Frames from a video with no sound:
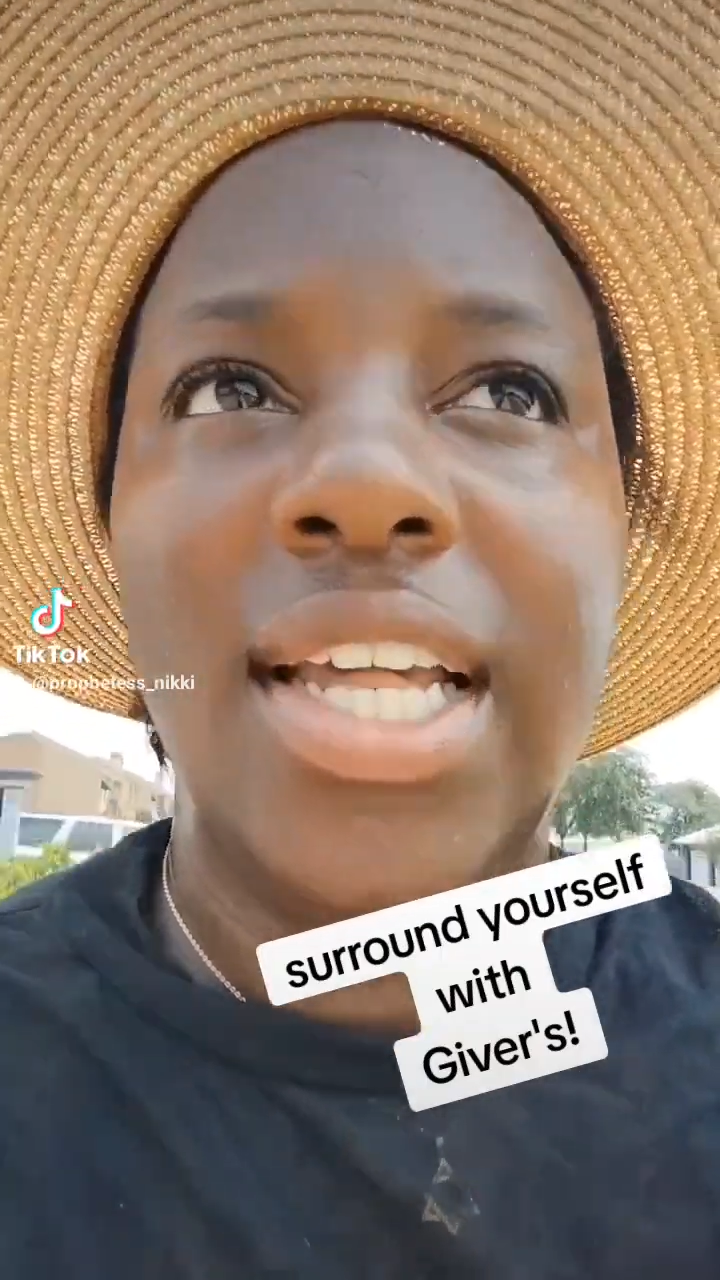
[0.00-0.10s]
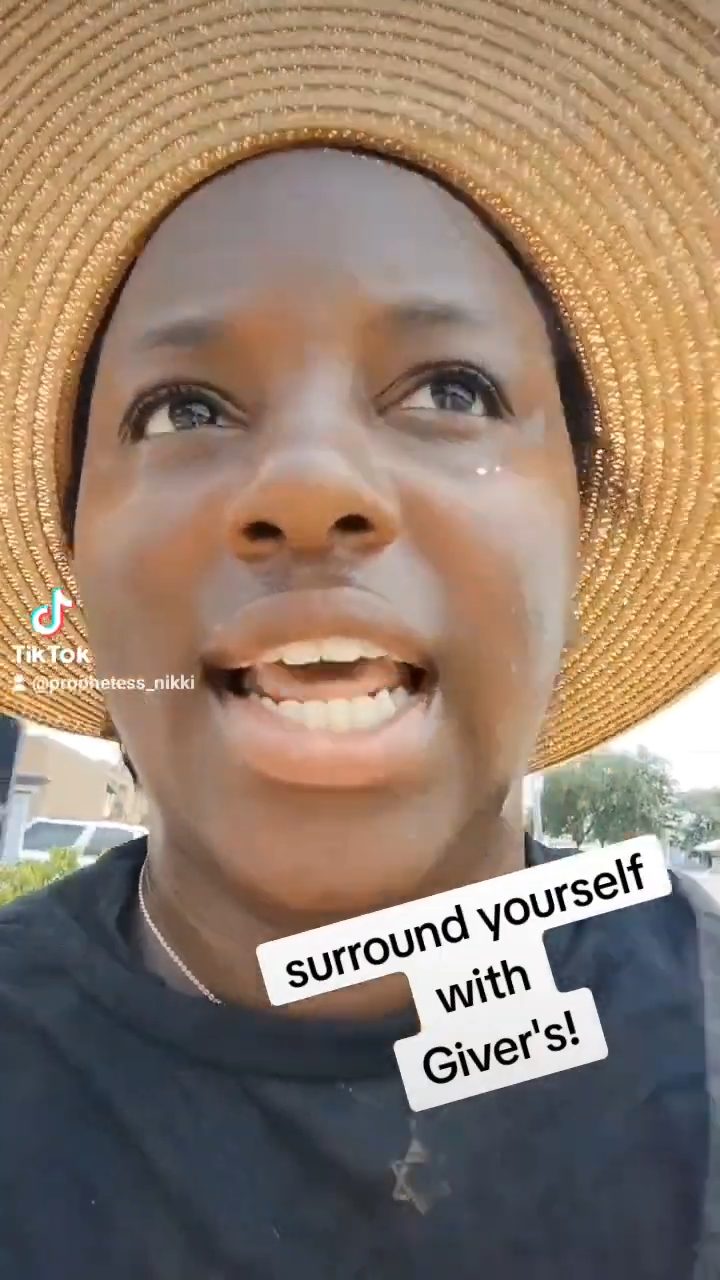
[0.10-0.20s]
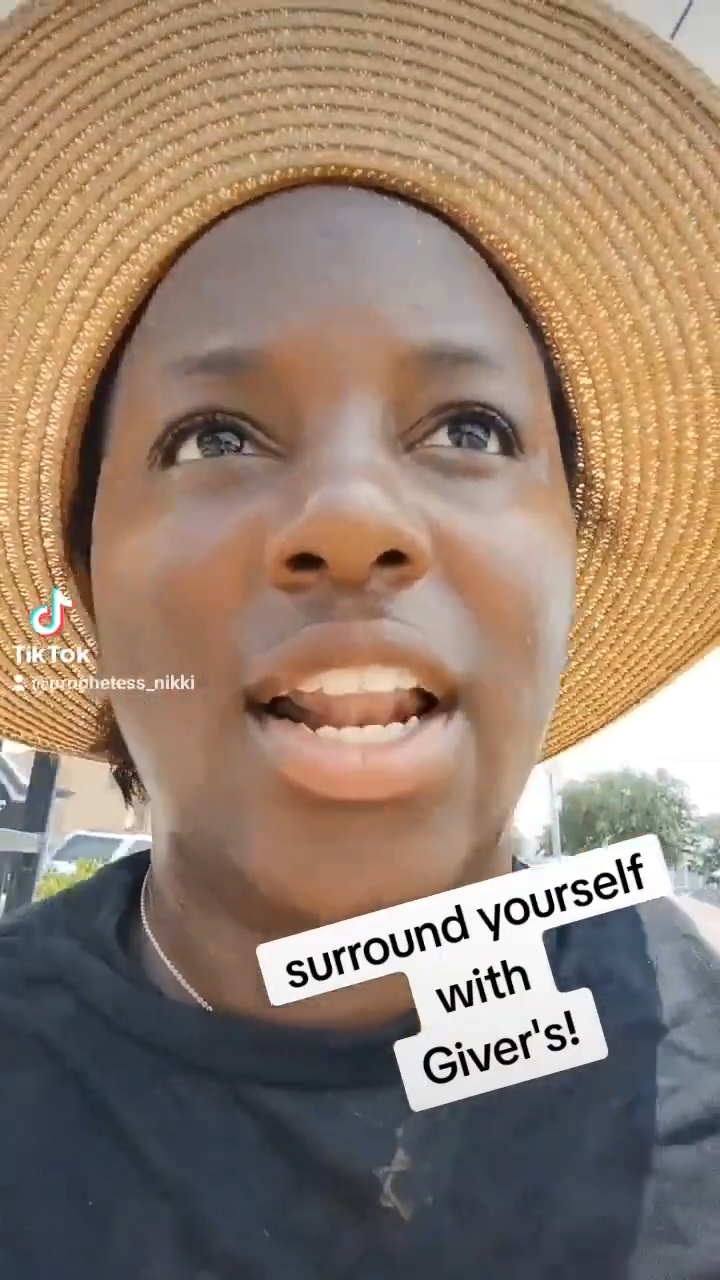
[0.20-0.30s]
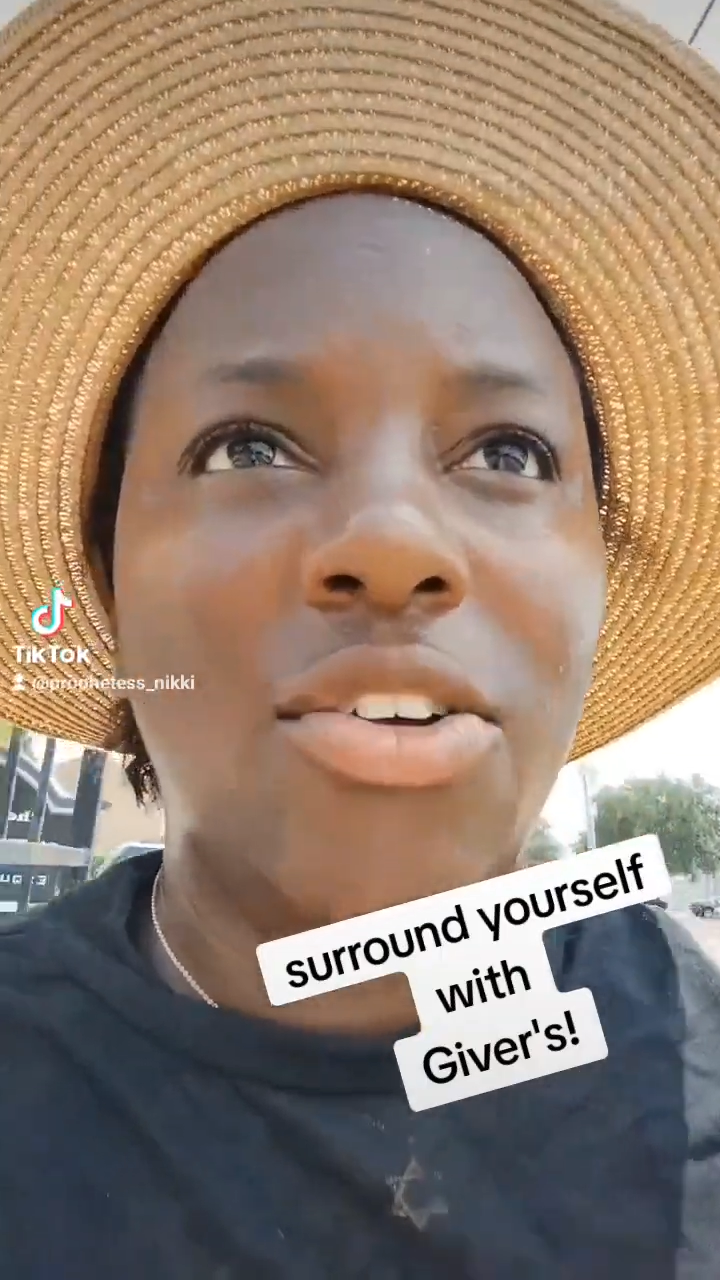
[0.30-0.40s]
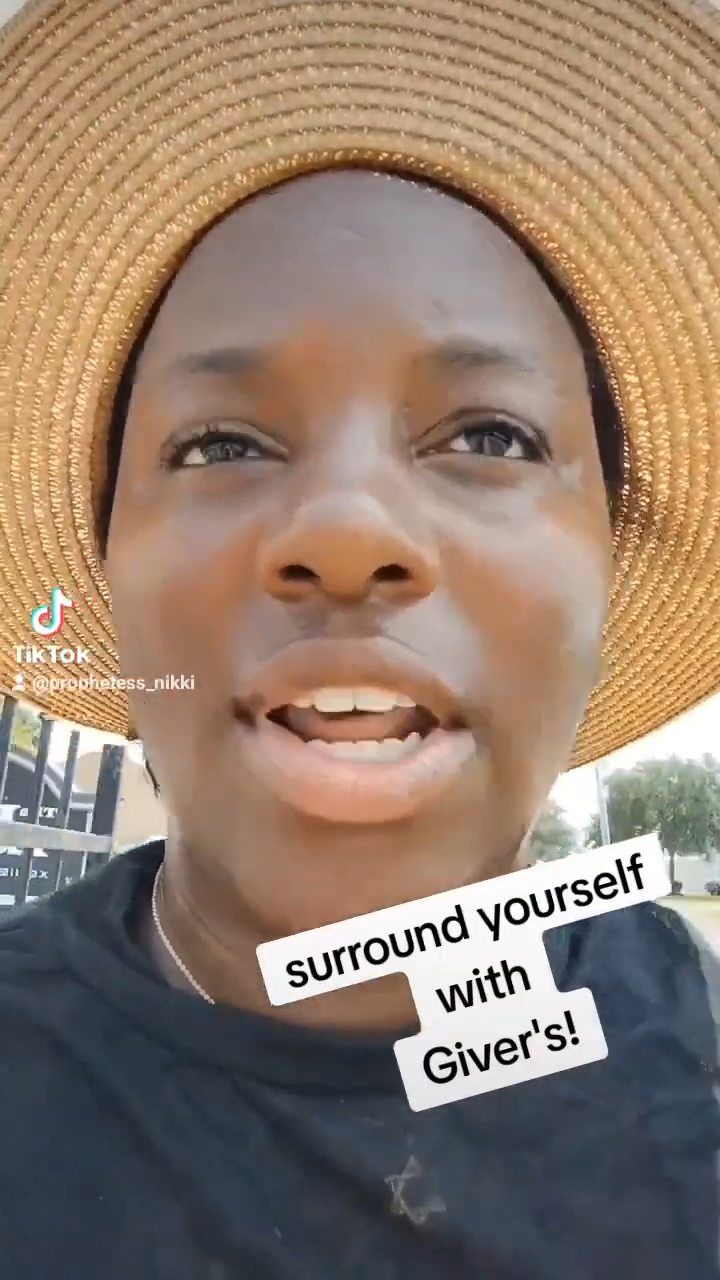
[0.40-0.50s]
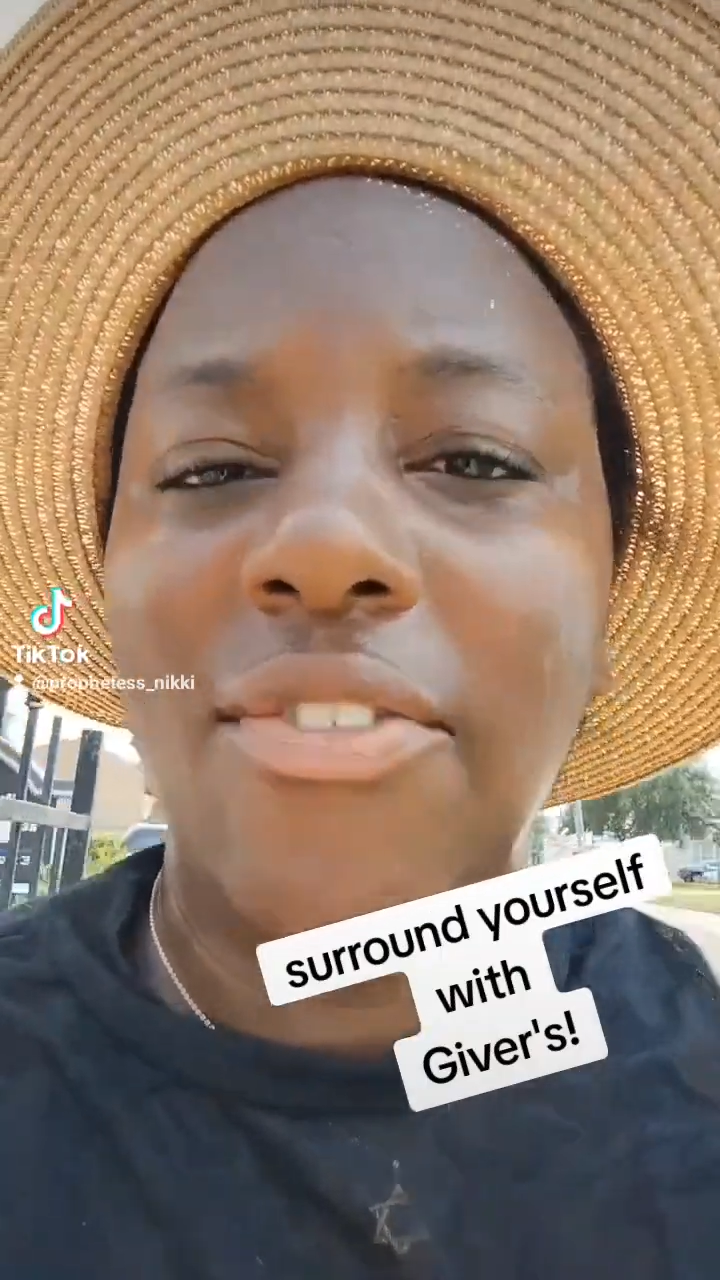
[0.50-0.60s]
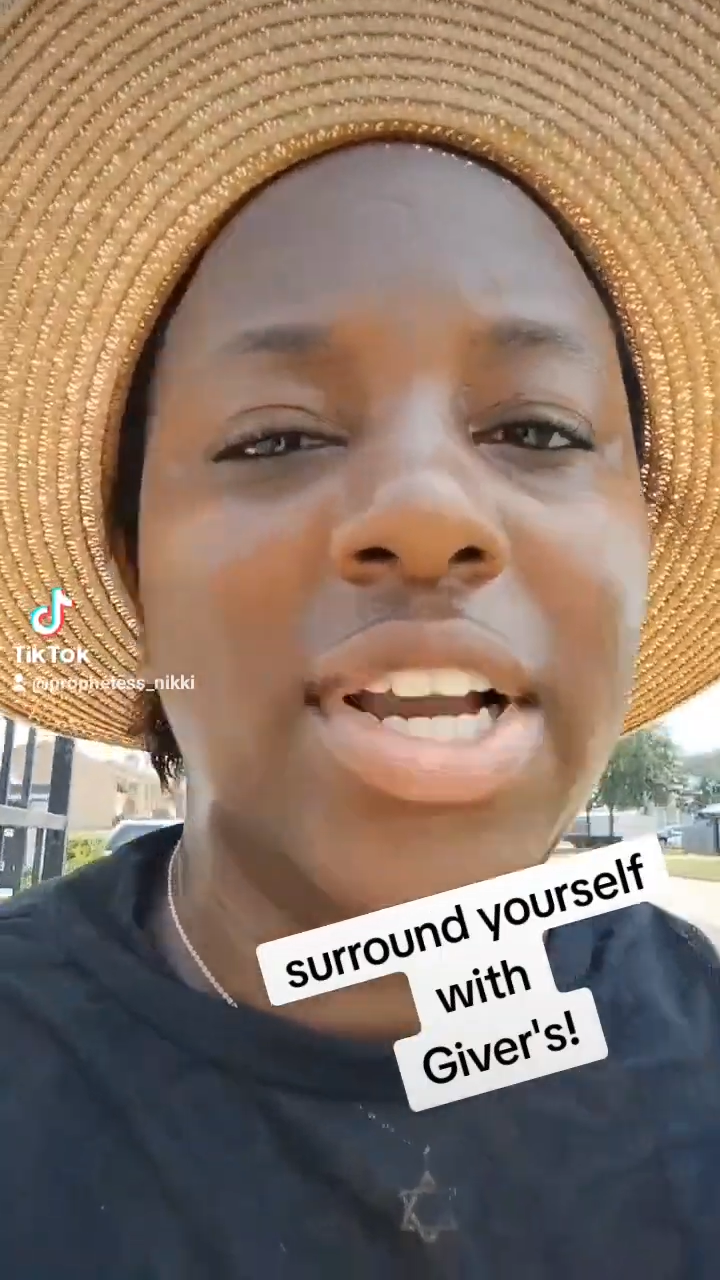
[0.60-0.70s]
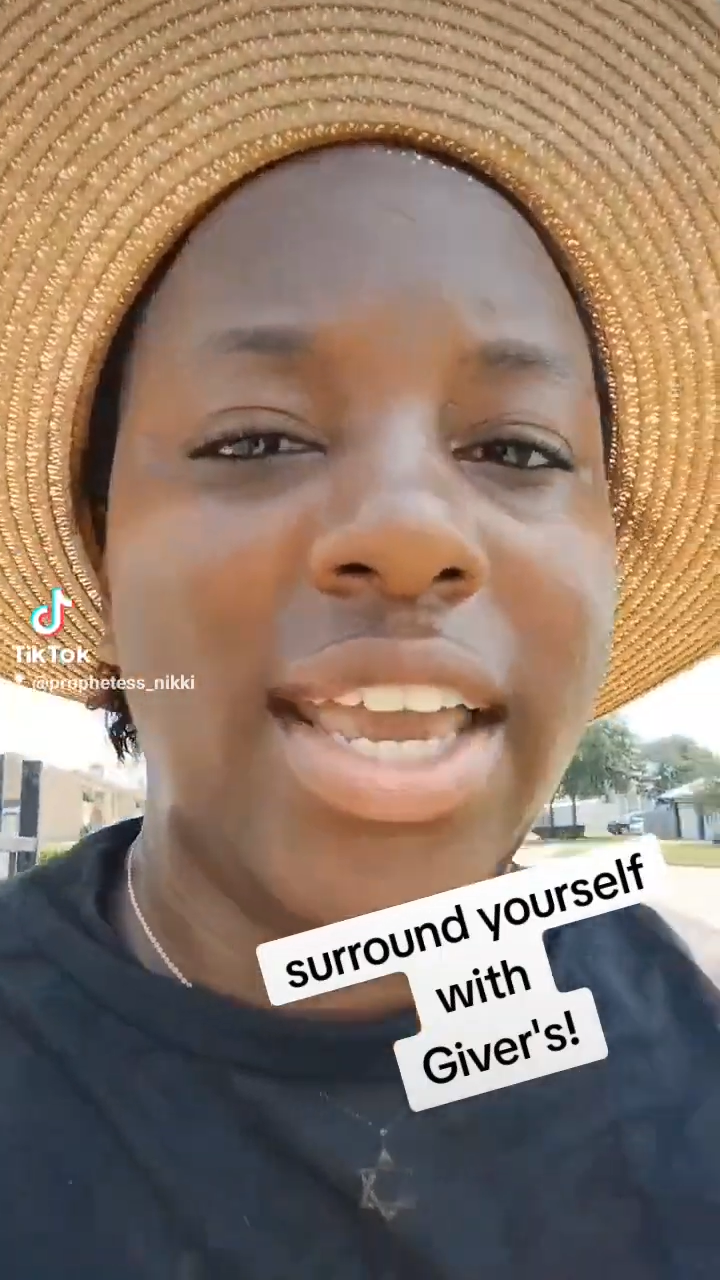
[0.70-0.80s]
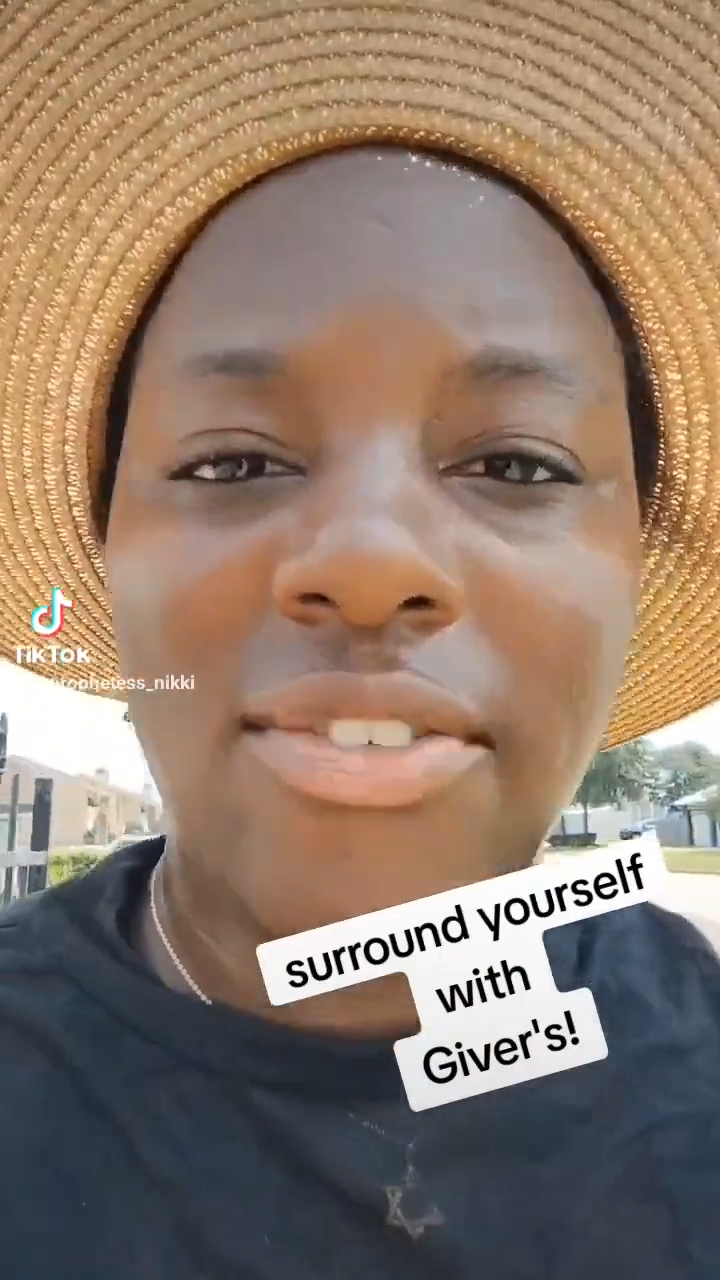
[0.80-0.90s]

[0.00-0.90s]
you run into